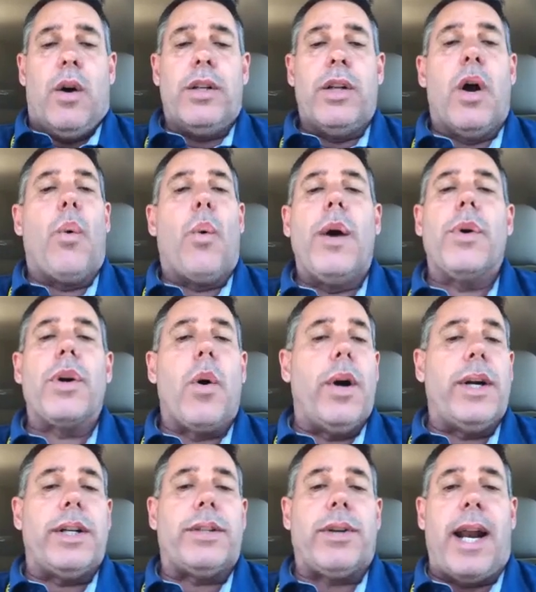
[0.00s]
we were
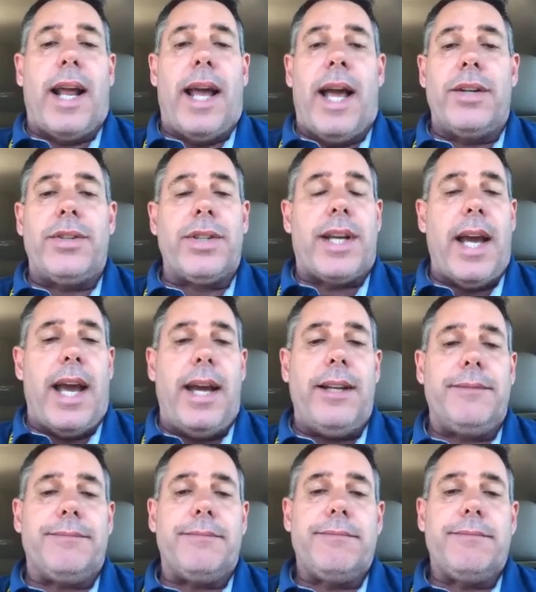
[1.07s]
going to try to educate,